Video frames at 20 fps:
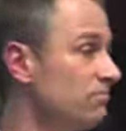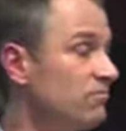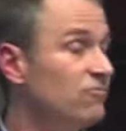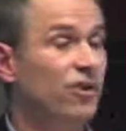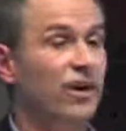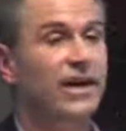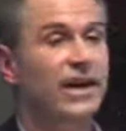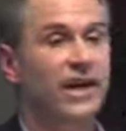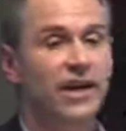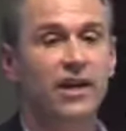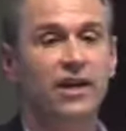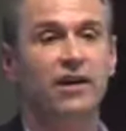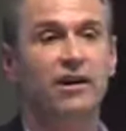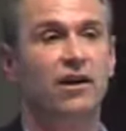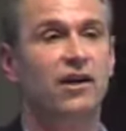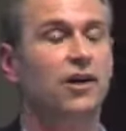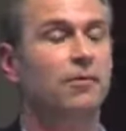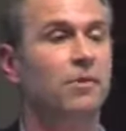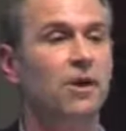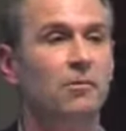reneging
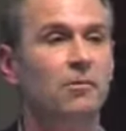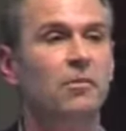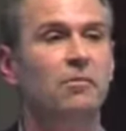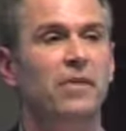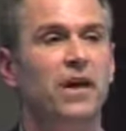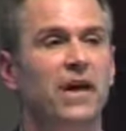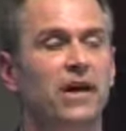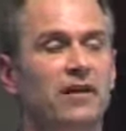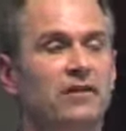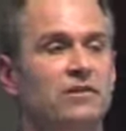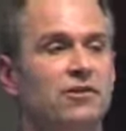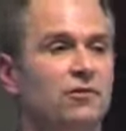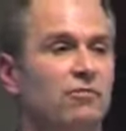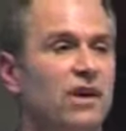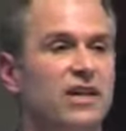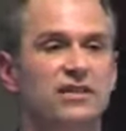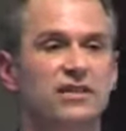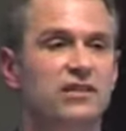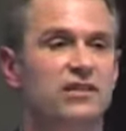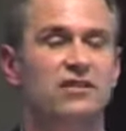on a commitment made to
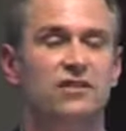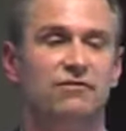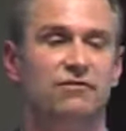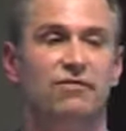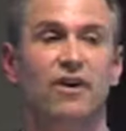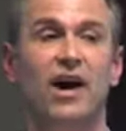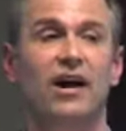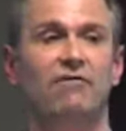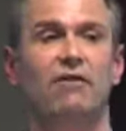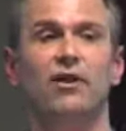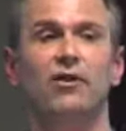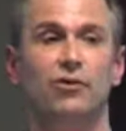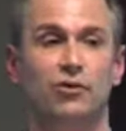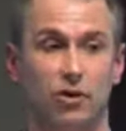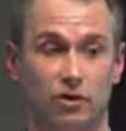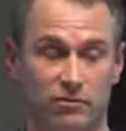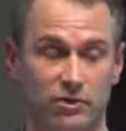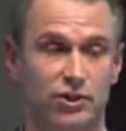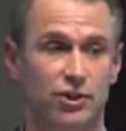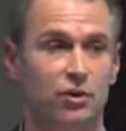residents in 5 other
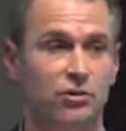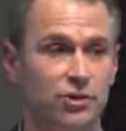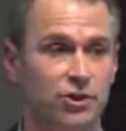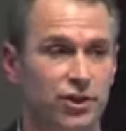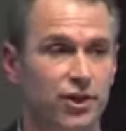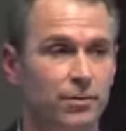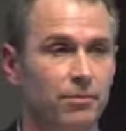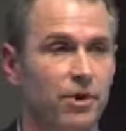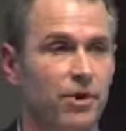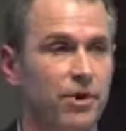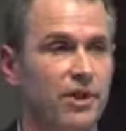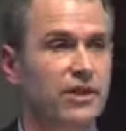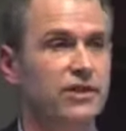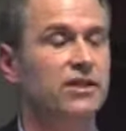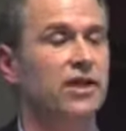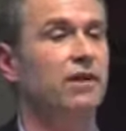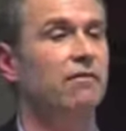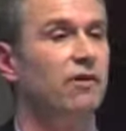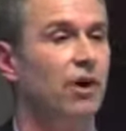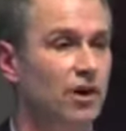Nova Scotia communities
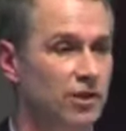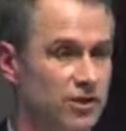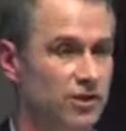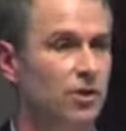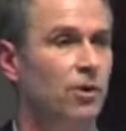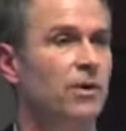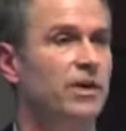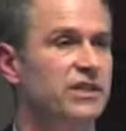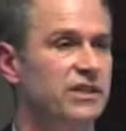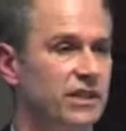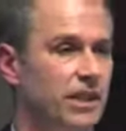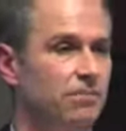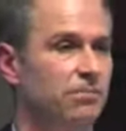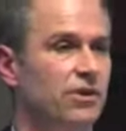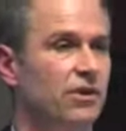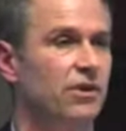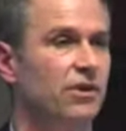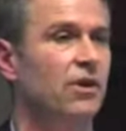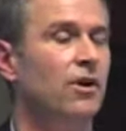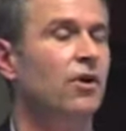that have also
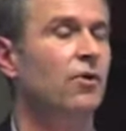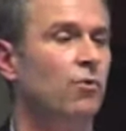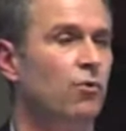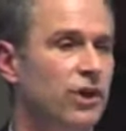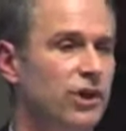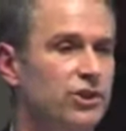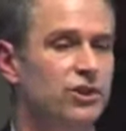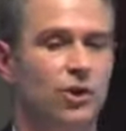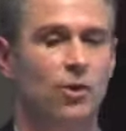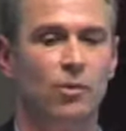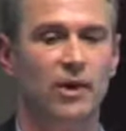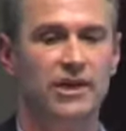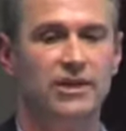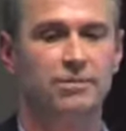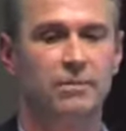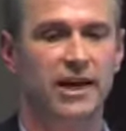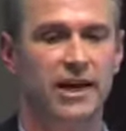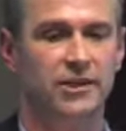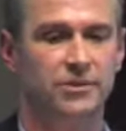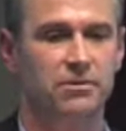accepted regional
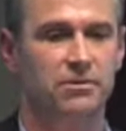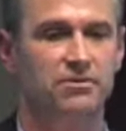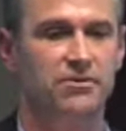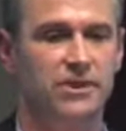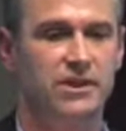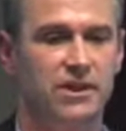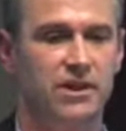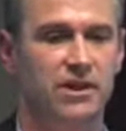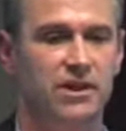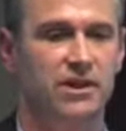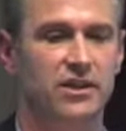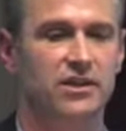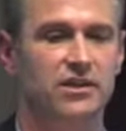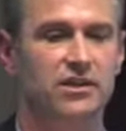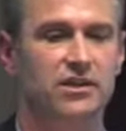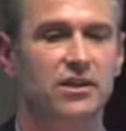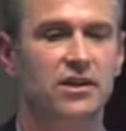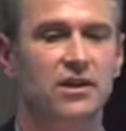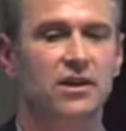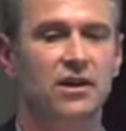waste management
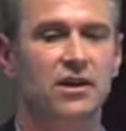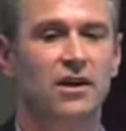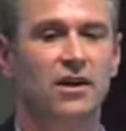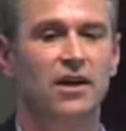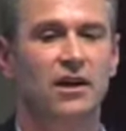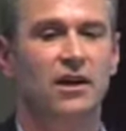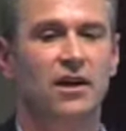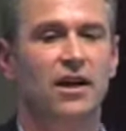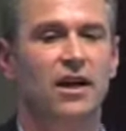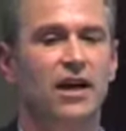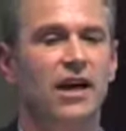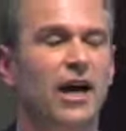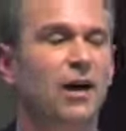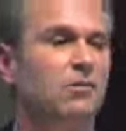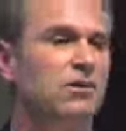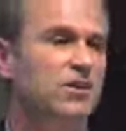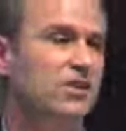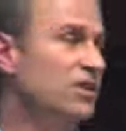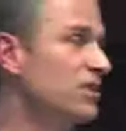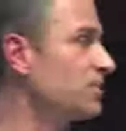facilities. And I
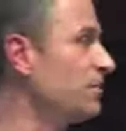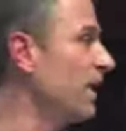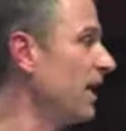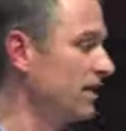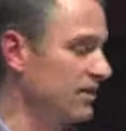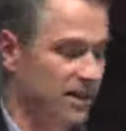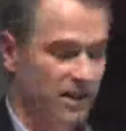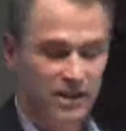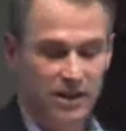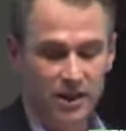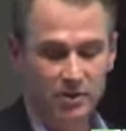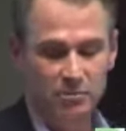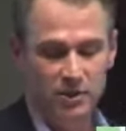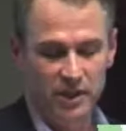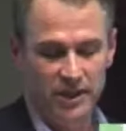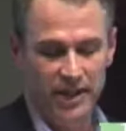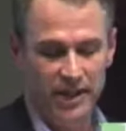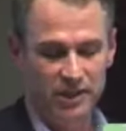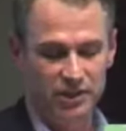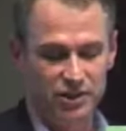would suspect that the
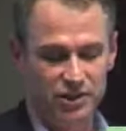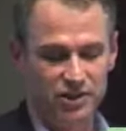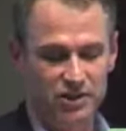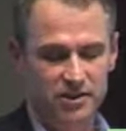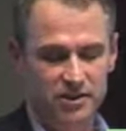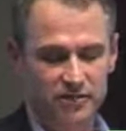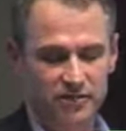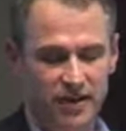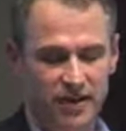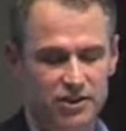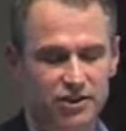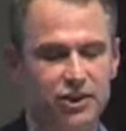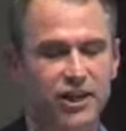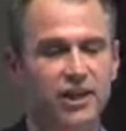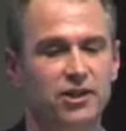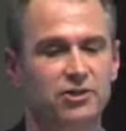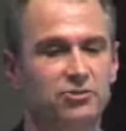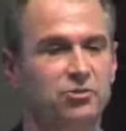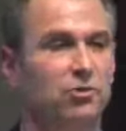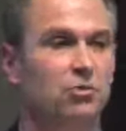implications of that
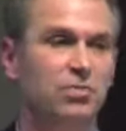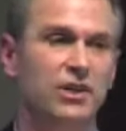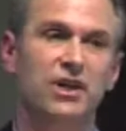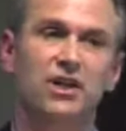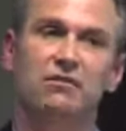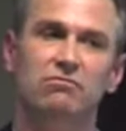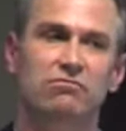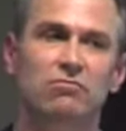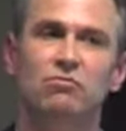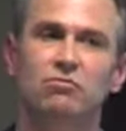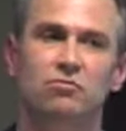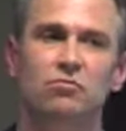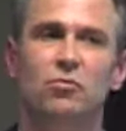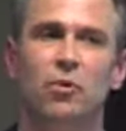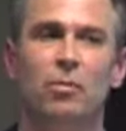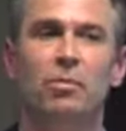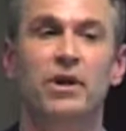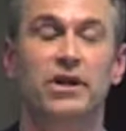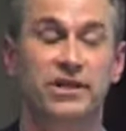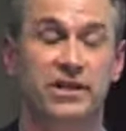change will be
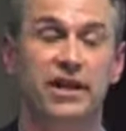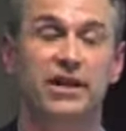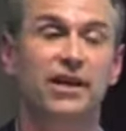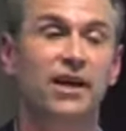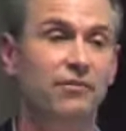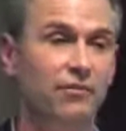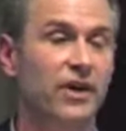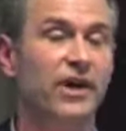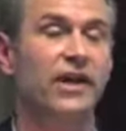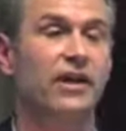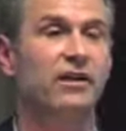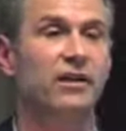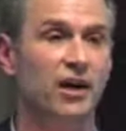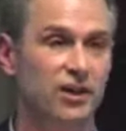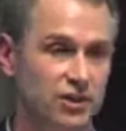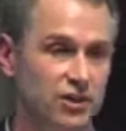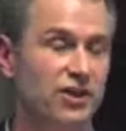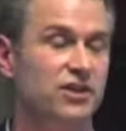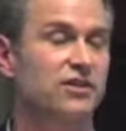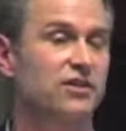significant,
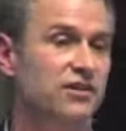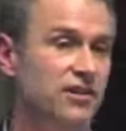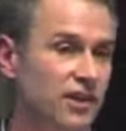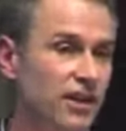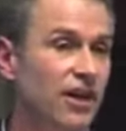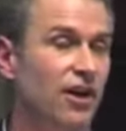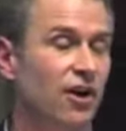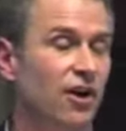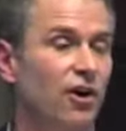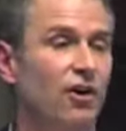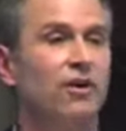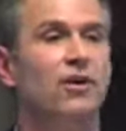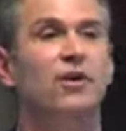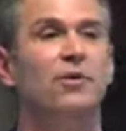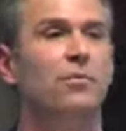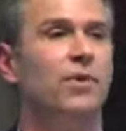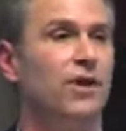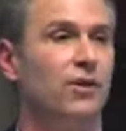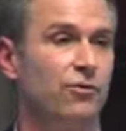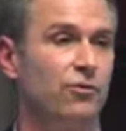not just here,
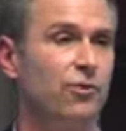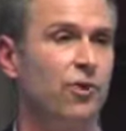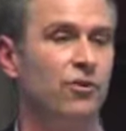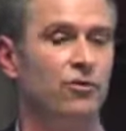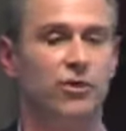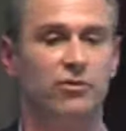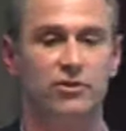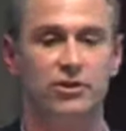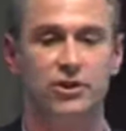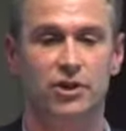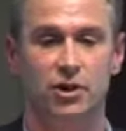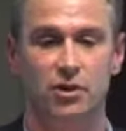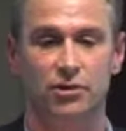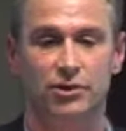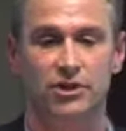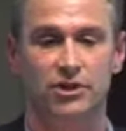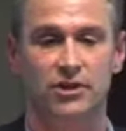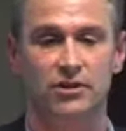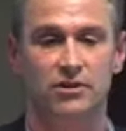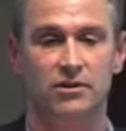but throughout Nova Scotia.